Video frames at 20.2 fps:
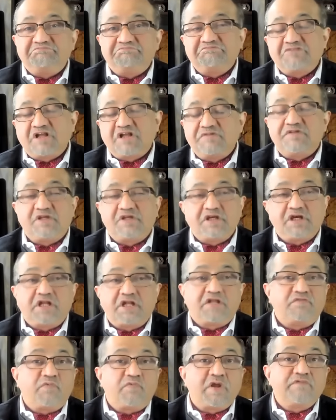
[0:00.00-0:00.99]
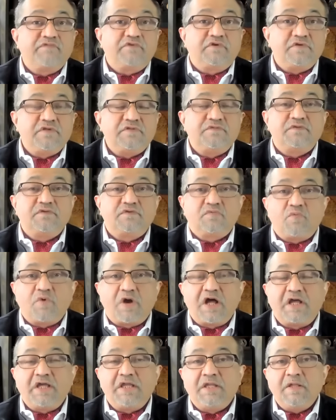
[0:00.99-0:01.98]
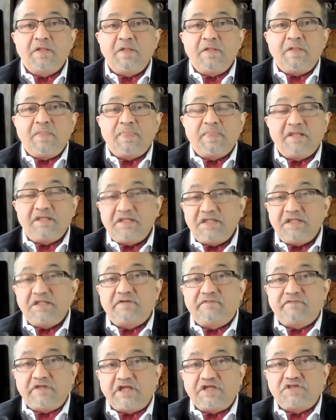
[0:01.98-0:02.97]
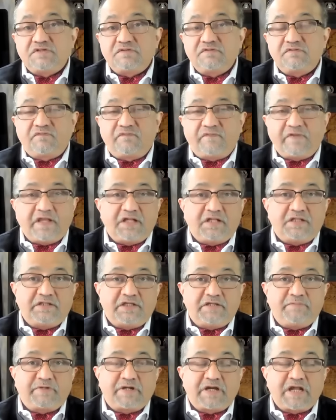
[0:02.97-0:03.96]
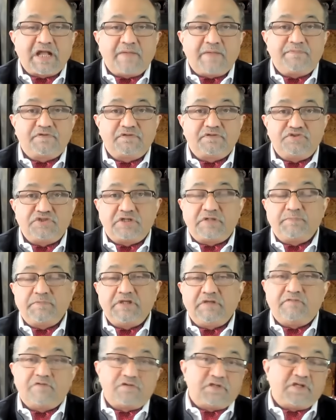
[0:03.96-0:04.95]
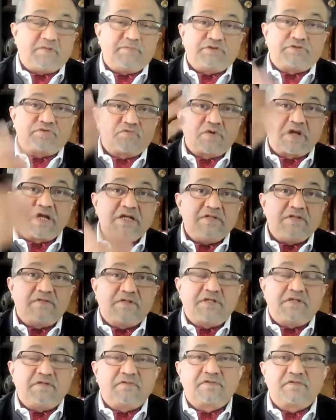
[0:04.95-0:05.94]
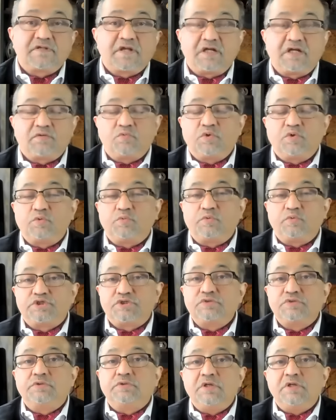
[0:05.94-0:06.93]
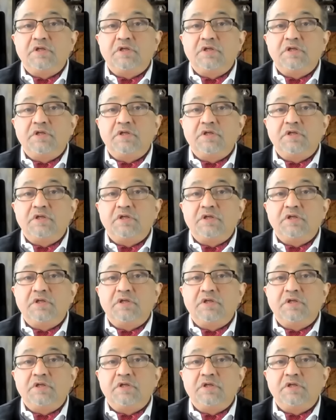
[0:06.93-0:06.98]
considered as one of the reasons why the League of Nations failed, and perhaps Germany was able to rise and start World War Two.